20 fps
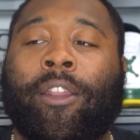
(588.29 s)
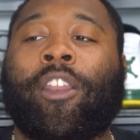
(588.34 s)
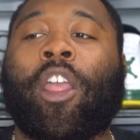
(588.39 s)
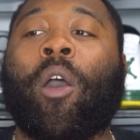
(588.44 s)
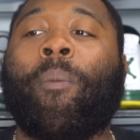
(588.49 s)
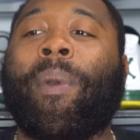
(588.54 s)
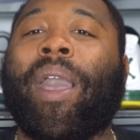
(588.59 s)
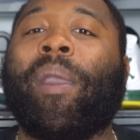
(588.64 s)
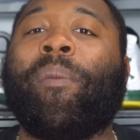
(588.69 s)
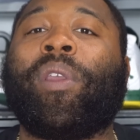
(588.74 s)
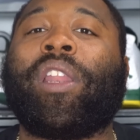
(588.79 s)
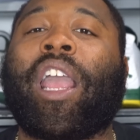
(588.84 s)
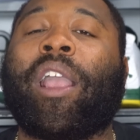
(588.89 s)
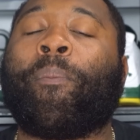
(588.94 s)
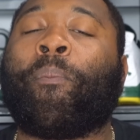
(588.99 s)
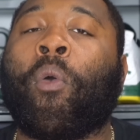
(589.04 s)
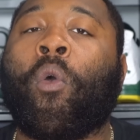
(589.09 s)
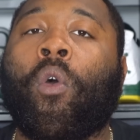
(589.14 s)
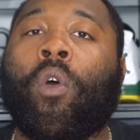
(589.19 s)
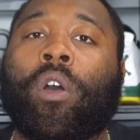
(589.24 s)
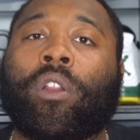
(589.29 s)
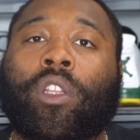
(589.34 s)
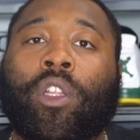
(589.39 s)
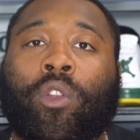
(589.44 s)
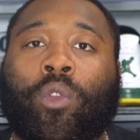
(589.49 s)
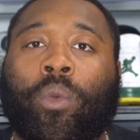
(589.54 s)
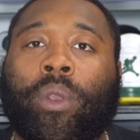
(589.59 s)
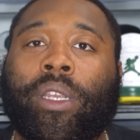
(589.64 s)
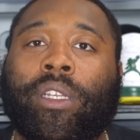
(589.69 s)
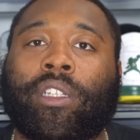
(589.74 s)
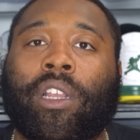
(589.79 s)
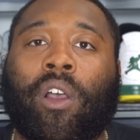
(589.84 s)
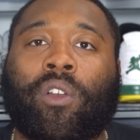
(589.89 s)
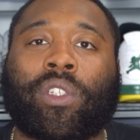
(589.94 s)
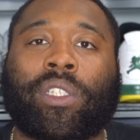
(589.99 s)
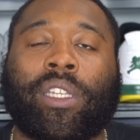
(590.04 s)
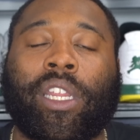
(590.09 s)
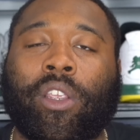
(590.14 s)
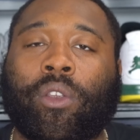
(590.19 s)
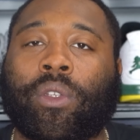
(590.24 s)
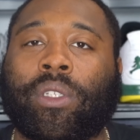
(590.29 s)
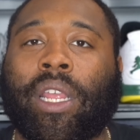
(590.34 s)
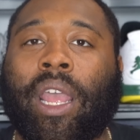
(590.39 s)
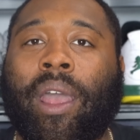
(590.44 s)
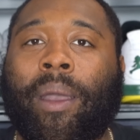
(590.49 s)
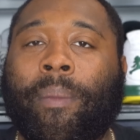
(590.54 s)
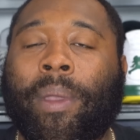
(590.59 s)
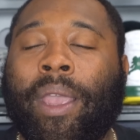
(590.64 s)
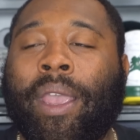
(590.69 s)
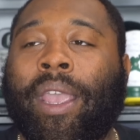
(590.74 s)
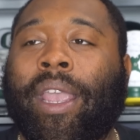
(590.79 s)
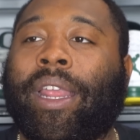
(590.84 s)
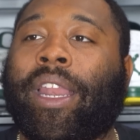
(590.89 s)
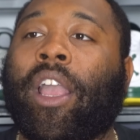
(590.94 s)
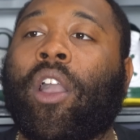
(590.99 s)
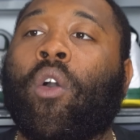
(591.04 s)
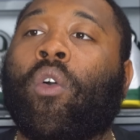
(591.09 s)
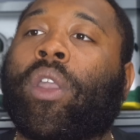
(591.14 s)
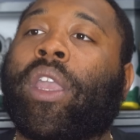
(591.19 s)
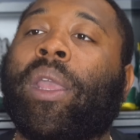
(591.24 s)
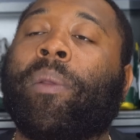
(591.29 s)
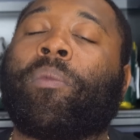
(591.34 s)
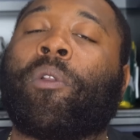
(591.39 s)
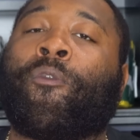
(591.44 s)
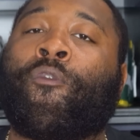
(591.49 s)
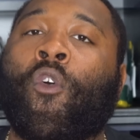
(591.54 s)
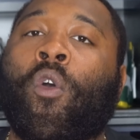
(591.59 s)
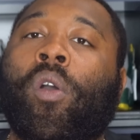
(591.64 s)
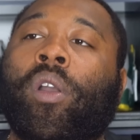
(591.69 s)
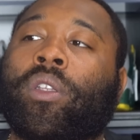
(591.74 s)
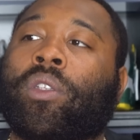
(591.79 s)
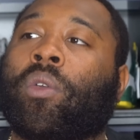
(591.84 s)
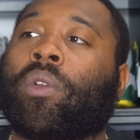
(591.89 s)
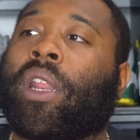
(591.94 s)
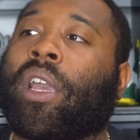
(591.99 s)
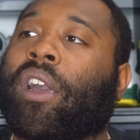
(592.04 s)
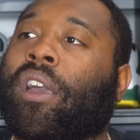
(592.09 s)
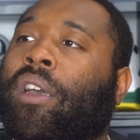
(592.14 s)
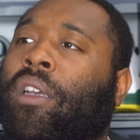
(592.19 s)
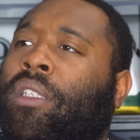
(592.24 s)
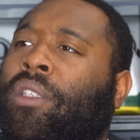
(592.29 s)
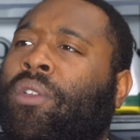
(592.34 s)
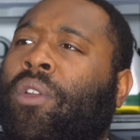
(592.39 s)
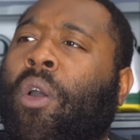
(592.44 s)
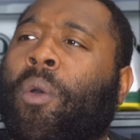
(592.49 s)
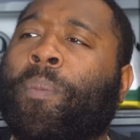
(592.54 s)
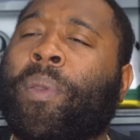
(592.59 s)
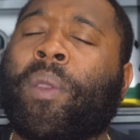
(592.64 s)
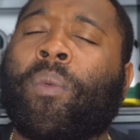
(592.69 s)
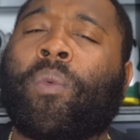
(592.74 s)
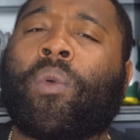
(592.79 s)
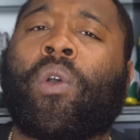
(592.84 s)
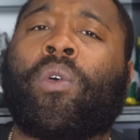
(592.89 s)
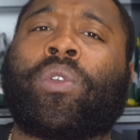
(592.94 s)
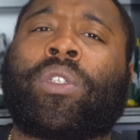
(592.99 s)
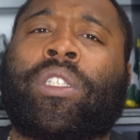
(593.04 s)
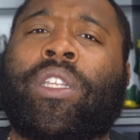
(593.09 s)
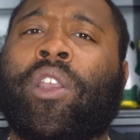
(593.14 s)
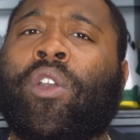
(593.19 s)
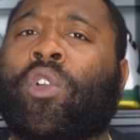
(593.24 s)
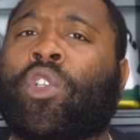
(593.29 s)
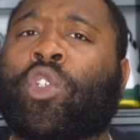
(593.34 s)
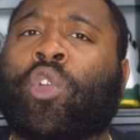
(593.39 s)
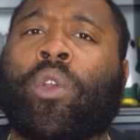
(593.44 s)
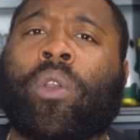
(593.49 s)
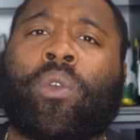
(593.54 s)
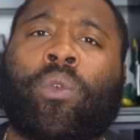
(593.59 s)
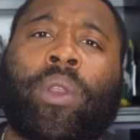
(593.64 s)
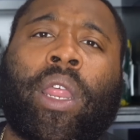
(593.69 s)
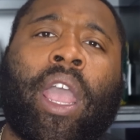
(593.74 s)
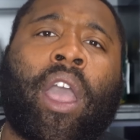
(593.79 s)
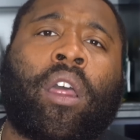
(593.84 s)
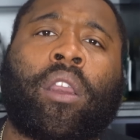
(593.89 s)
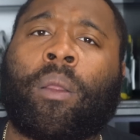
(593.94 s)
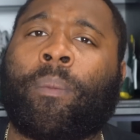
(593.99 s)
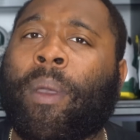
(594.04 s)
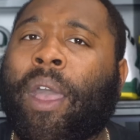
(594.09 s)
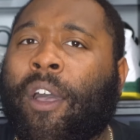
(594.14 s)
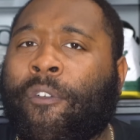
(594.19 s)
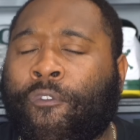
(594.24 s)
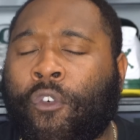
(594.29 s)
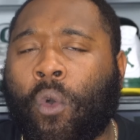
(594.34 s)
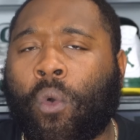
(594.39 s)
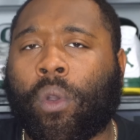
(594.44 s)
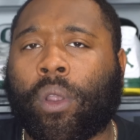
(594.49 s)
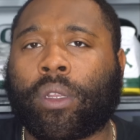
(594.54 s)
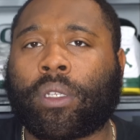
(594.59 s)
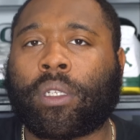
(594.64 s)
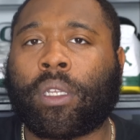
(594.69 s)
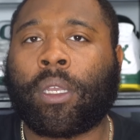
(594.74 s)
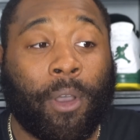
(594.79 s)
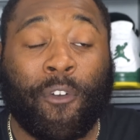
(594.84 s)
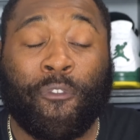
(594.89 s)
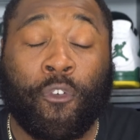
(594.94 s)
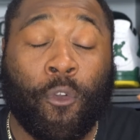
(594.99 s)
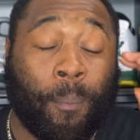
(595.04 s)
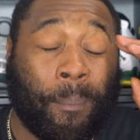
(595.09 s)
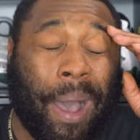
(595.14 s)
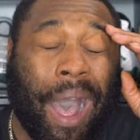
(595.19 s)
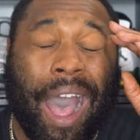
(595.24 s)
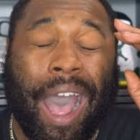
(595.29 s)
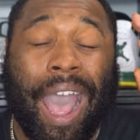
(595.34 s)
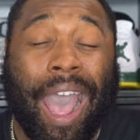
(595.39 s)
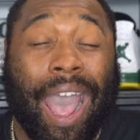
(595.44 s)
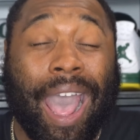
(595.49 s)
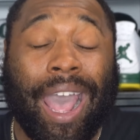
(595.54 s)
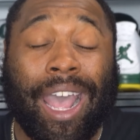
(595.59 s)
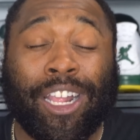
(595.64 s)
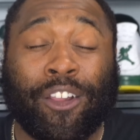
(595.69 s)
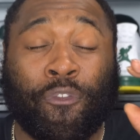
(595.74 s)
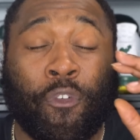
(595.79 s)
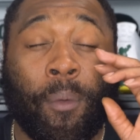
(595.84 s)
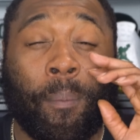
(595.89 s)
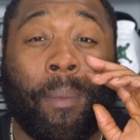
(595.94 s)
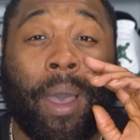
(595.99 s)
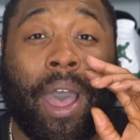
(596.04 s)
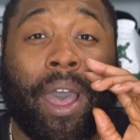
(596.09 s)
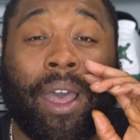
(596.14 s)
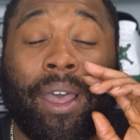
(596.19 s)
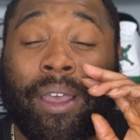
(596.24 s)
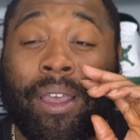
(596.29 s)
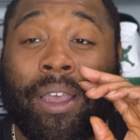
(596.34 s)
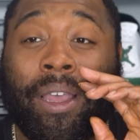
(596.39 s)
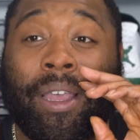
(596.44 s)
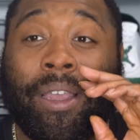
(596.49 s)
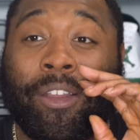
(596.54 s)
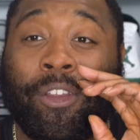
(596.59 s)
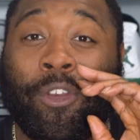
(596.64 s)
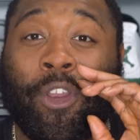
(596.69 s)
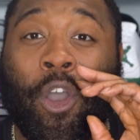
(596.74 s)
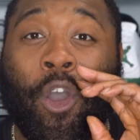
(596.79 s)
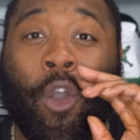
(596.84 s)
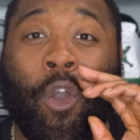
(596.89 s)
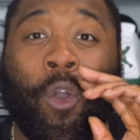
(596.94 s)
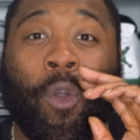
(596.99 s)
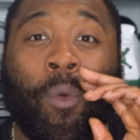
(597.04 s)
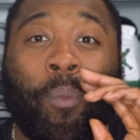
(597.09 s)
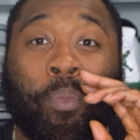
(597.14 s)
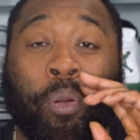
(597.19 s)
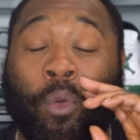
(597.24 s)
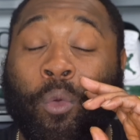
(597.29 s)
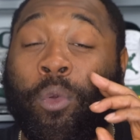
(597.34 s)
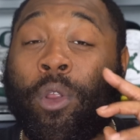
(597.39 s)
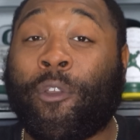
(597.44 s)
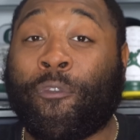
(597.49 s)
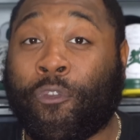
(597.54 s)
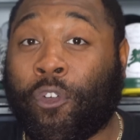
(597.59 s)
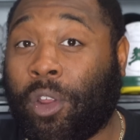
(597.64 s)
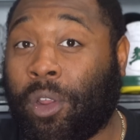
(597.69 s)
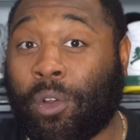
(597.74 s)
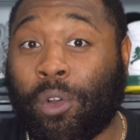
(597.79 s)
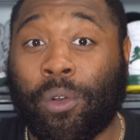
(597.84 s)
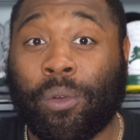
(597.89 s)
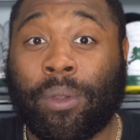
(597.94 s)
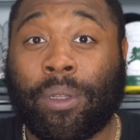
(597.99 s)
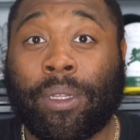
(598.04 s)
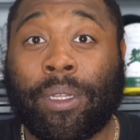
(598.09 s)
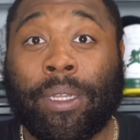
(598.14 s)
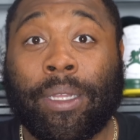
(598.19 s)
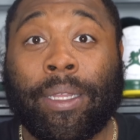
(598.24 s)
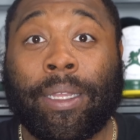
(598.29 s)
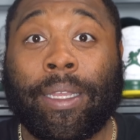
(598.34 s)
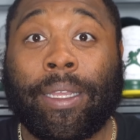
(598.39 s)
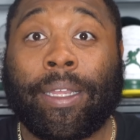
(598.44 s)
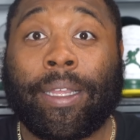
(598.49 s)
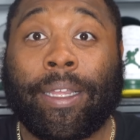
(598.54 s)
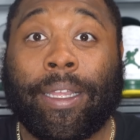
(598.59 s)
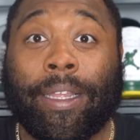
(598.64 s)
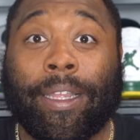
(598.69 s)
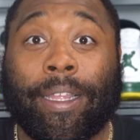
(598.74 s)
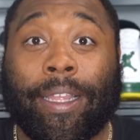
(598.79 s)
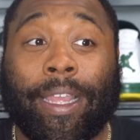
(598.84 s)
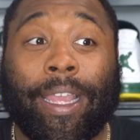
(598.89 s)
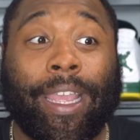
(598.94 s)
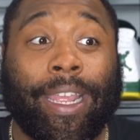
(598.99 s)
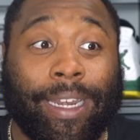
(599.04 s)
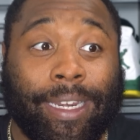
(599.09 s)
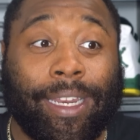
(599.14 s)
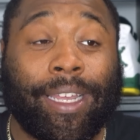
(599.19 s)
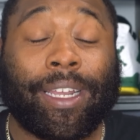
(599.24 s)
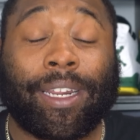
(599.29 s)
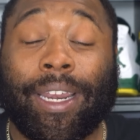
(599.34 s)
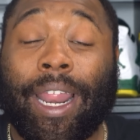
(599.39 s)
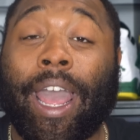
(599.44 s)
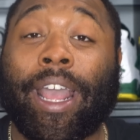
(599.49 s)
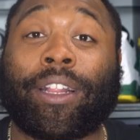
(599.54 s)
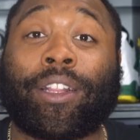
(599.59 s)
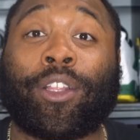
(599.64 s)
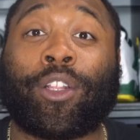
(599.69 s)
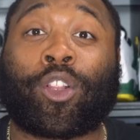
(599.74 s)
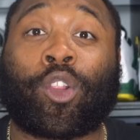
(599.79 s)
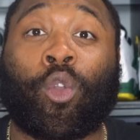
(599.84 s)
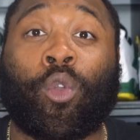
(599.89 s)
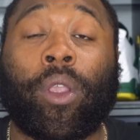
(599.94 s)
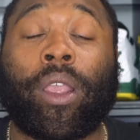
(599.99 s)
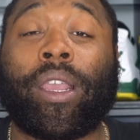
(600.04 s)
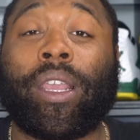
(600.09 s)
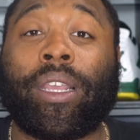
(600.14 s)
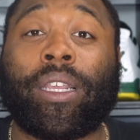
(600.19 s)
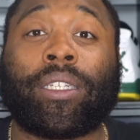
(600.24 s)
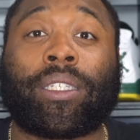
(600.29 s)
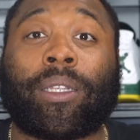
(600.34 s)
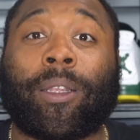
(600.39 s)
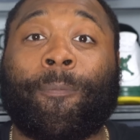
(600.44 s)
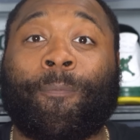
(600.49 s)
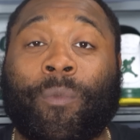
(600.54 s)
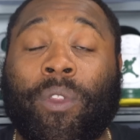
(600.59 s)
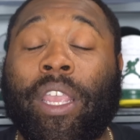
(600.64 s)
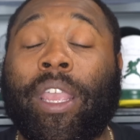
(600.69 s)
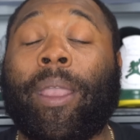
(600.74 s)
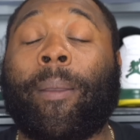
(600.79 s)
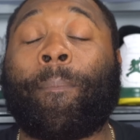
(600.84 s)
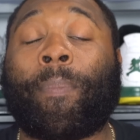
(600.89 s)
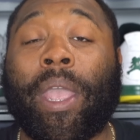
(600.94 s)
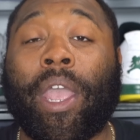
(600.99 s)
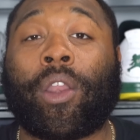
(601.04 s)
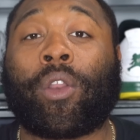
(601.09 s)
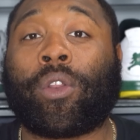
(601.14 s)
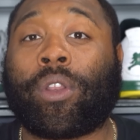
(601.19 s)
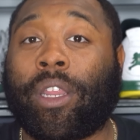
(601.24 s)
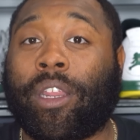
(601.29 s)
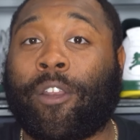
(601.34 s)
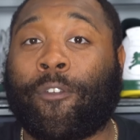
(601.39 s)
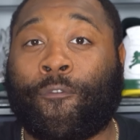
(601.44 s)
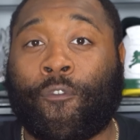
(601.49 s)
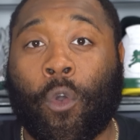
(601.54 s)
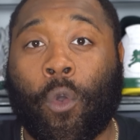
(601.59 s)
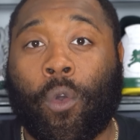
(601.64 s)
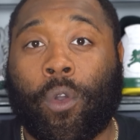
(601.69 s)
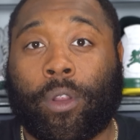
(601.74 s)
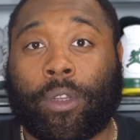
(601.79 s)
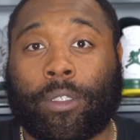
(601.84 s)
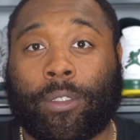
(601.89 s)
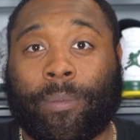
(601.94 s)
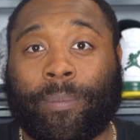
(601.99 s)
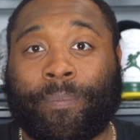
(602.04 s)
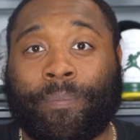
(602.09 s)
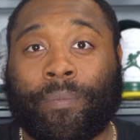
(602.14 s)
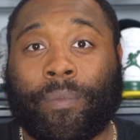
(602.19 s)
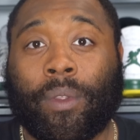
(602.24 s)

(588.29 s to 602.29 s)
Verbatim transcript: Now, maybe they pulled the 3s off Sneakers app and they're going to keep the 4s on there because, you know, people going to still trickle down and buy 4s. But from my eyes, from my, you know, peripheral, it looked like the 3s did better than the 4s.